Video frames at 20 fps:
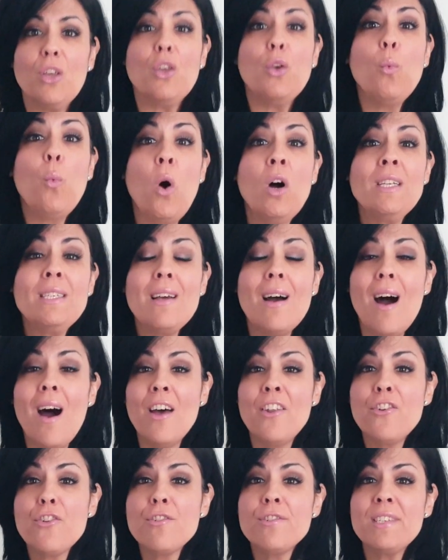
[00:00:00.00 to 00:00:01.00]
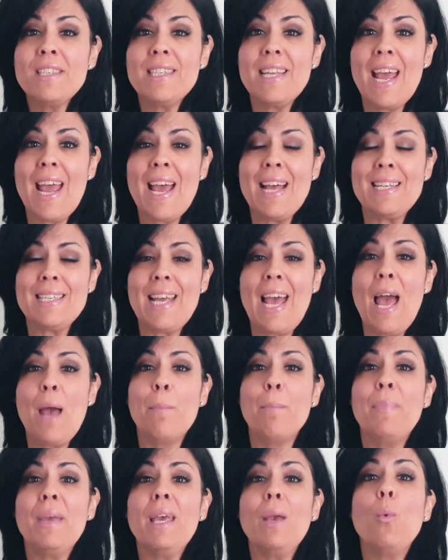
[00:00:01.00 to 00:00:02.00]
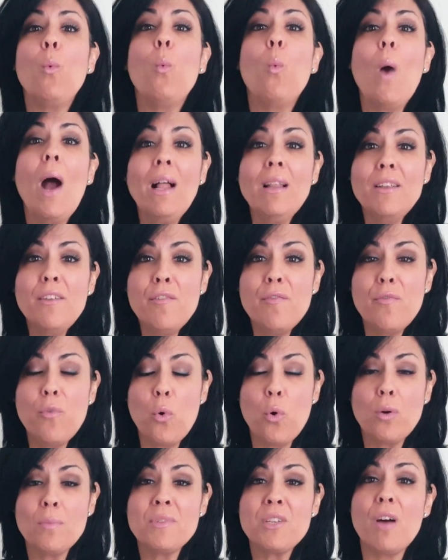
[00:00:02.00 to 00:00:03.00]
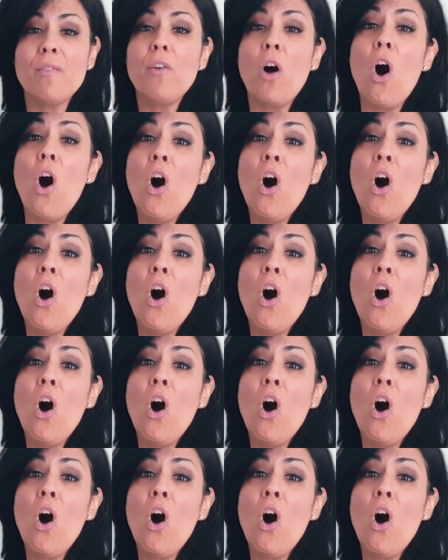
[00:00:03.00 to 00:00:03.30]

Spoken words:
You want to understand and be well informed of